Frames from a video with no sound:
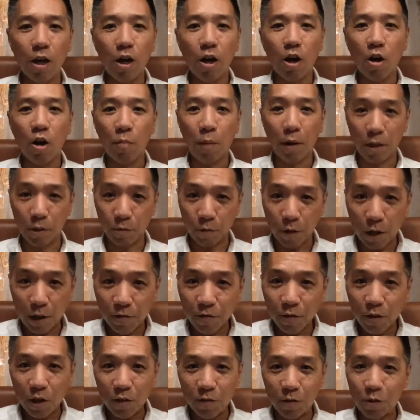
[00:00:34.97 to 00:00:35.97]
Oh, by the way,
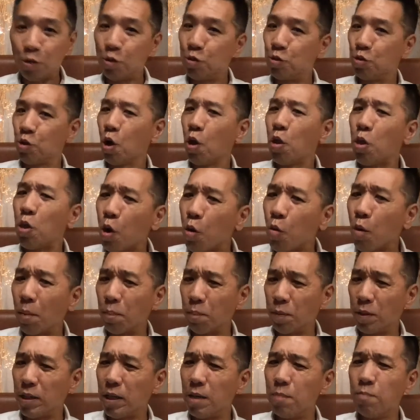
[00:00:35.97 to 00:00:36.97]
if you do not know what
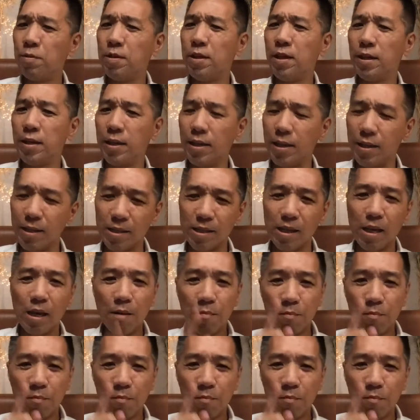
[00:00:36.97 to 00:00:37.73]
PDPA is,